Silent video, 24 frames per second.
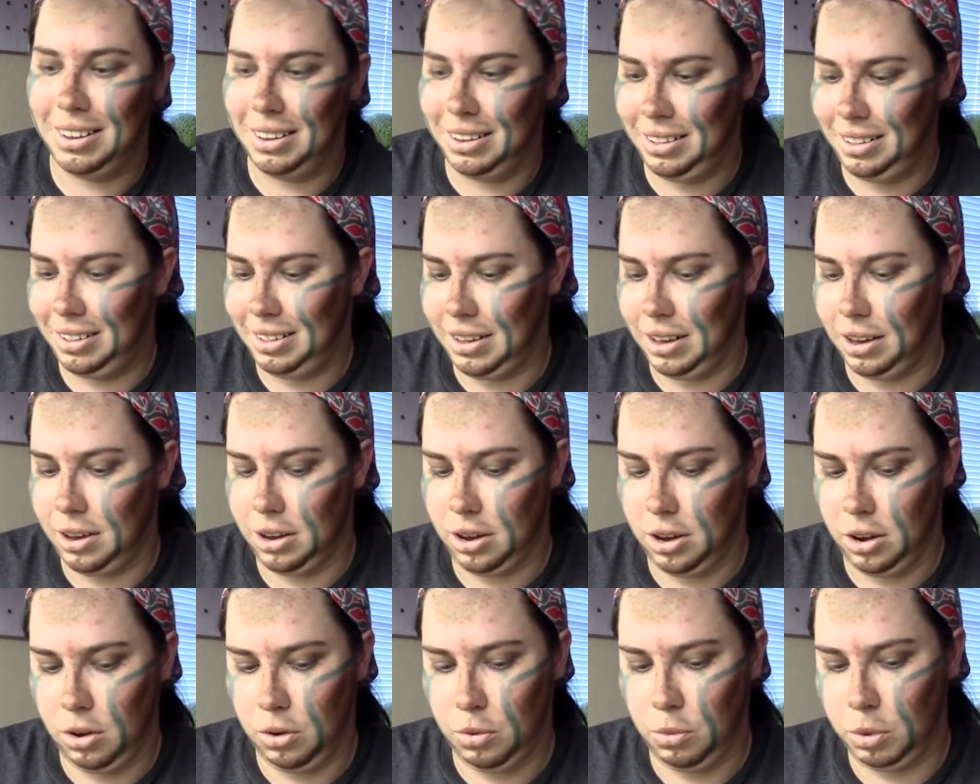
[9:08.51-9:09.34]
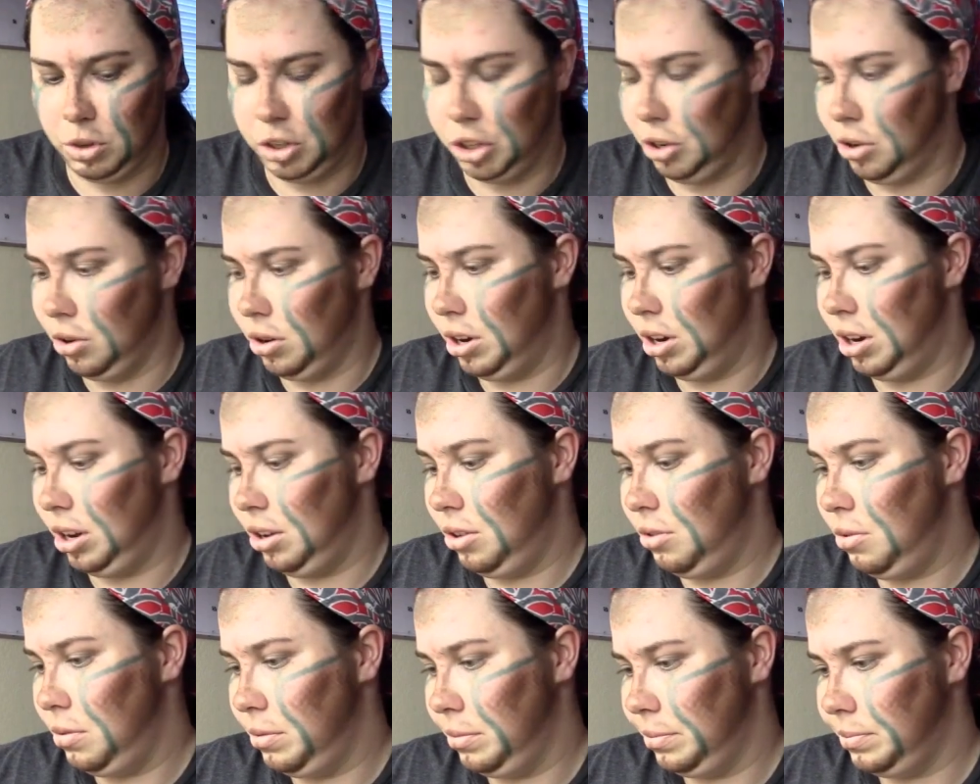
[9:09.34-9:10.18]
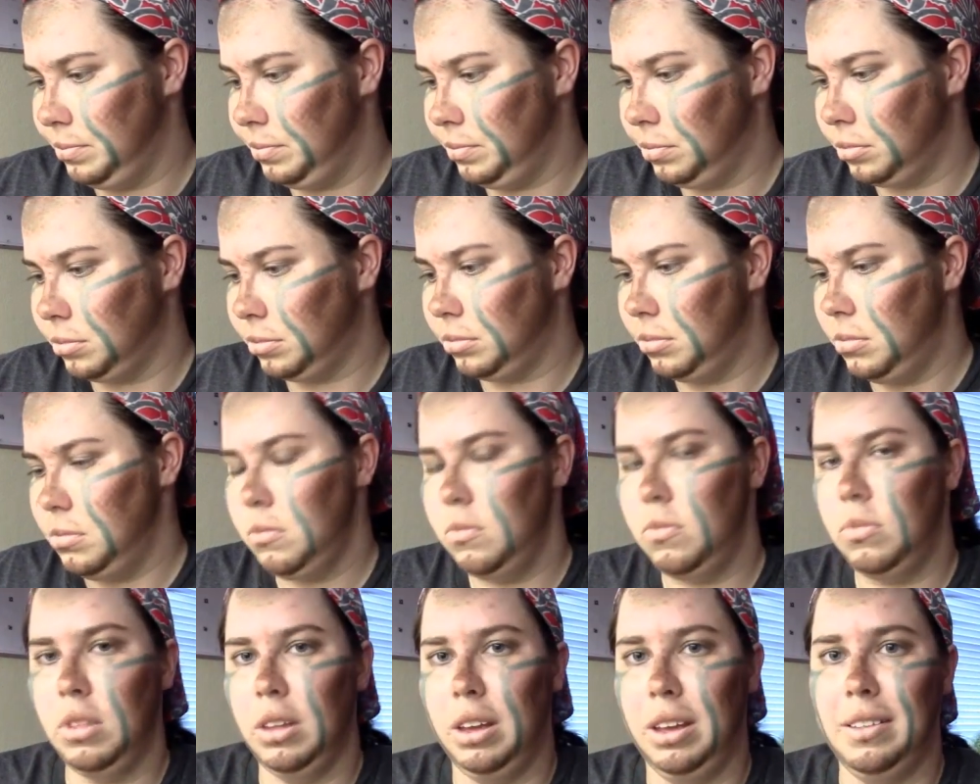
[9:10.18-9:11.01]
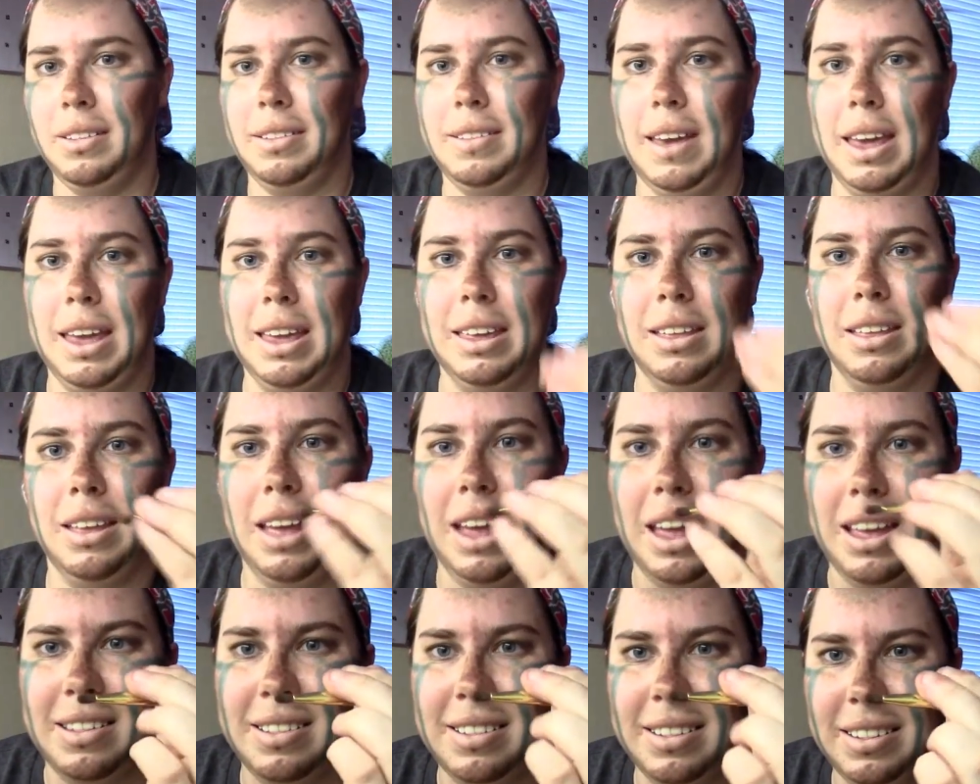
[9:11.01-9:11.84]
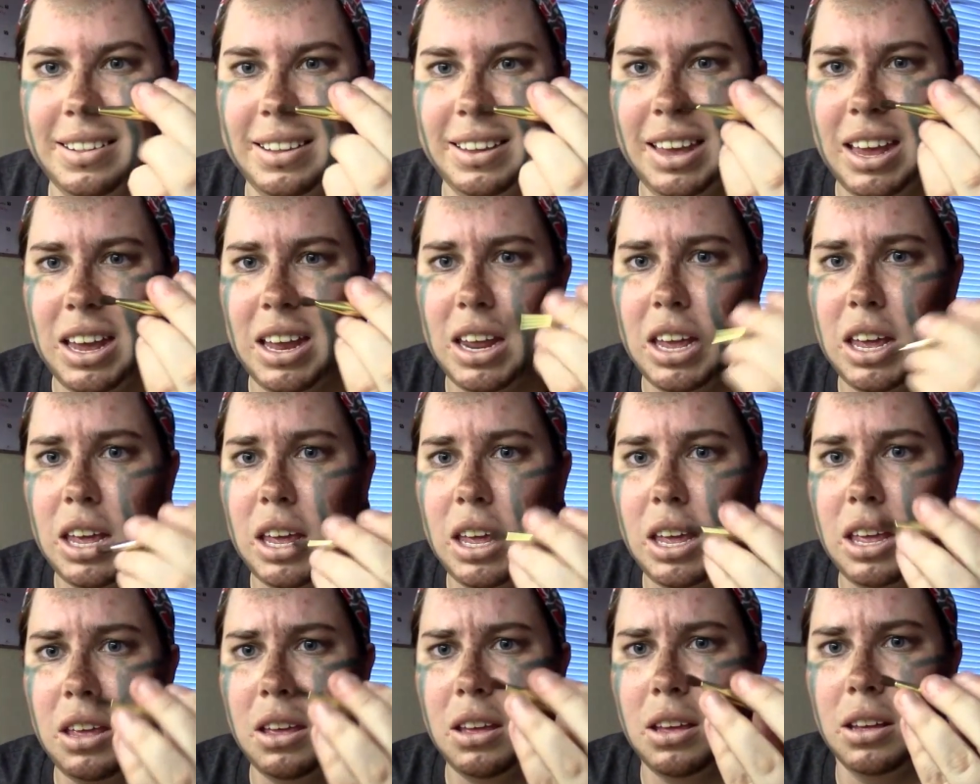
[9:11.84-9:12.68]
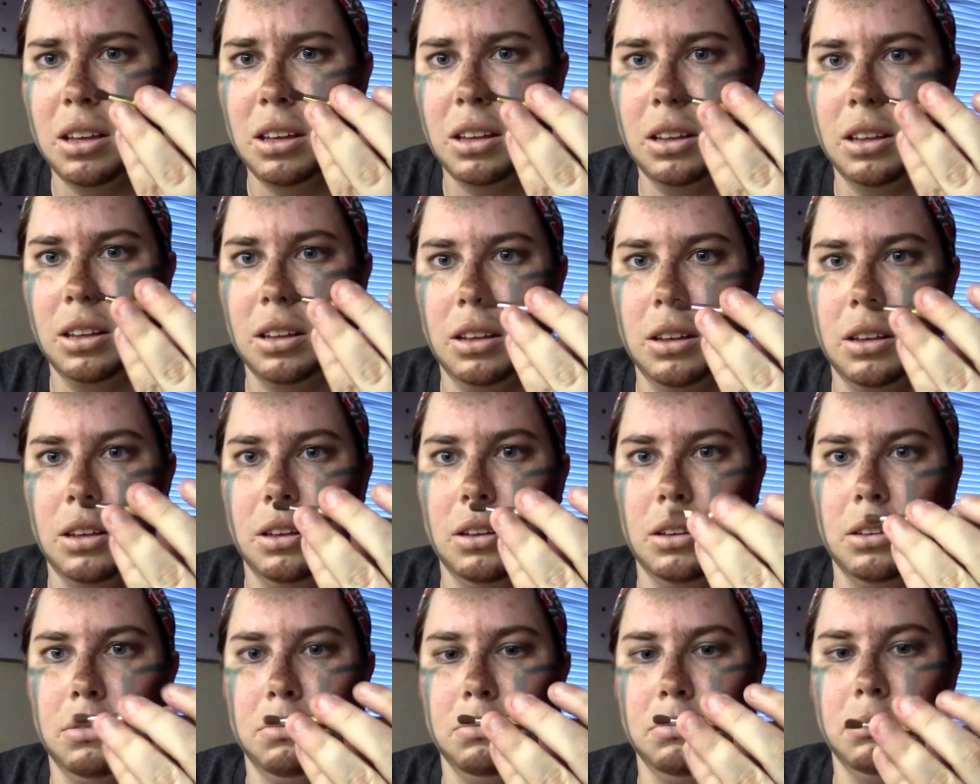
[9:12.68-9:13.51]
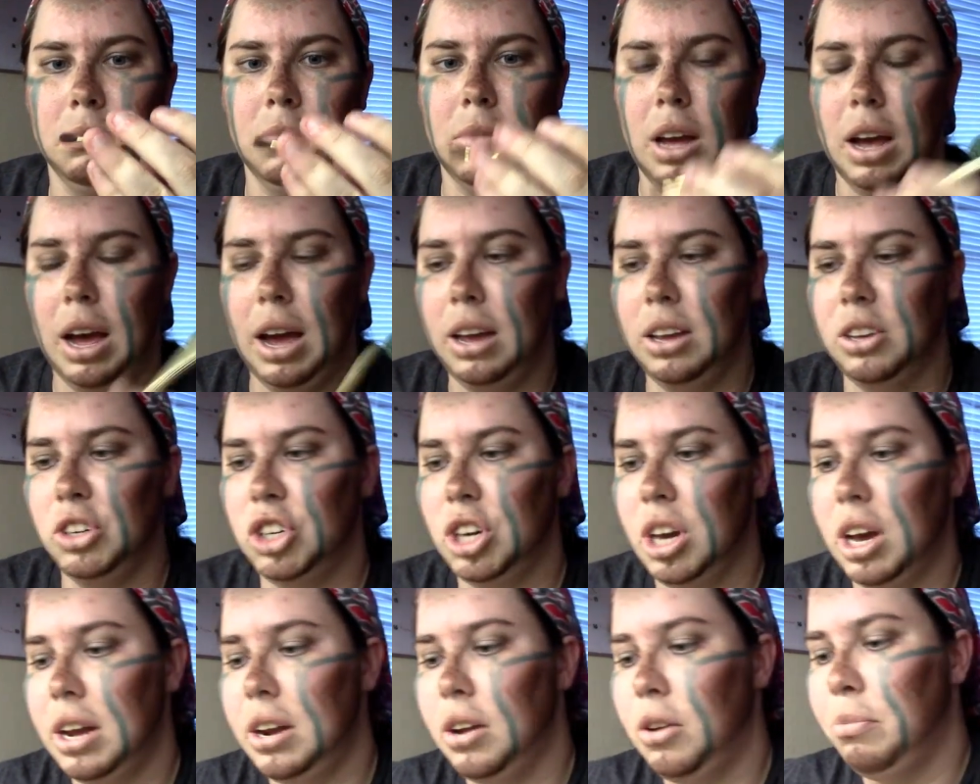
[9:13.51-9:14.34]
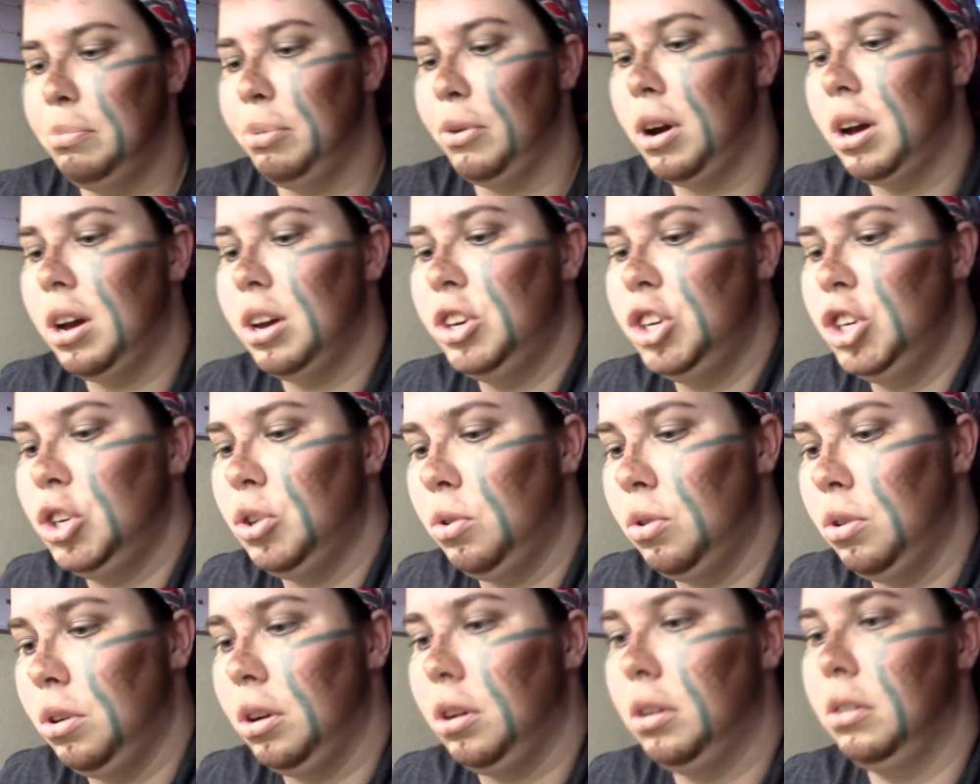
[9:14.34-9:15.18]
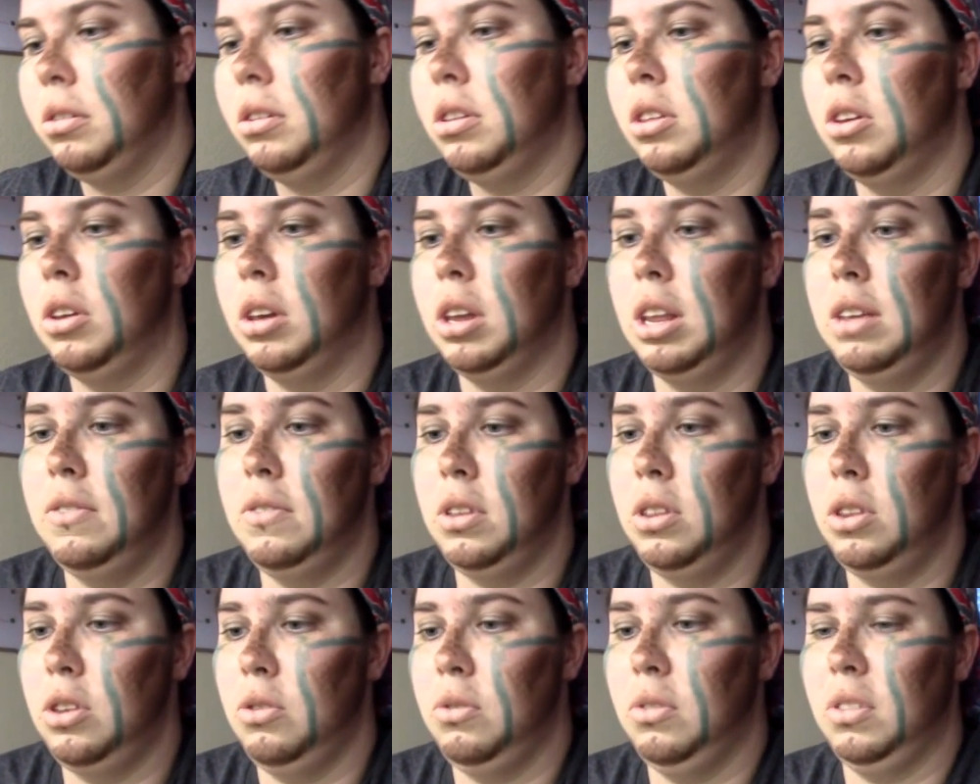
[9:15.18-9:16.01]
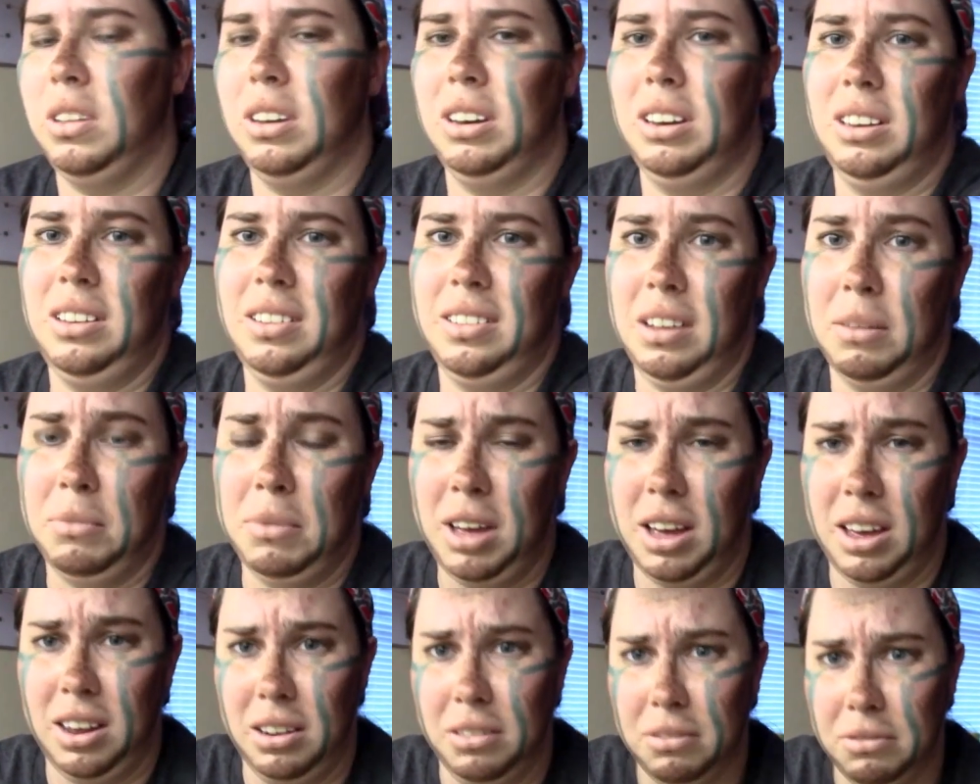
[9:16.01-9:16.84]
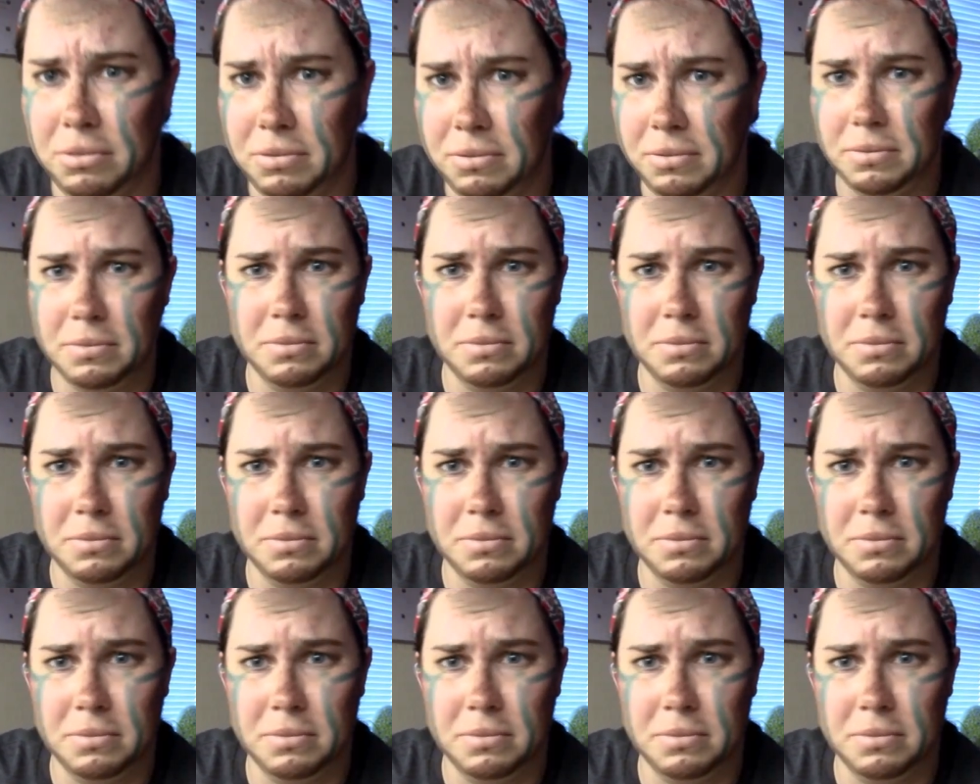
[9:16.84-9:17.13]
So what you're going to do is take a skinny eyeshadow brush or you could even use like some kind of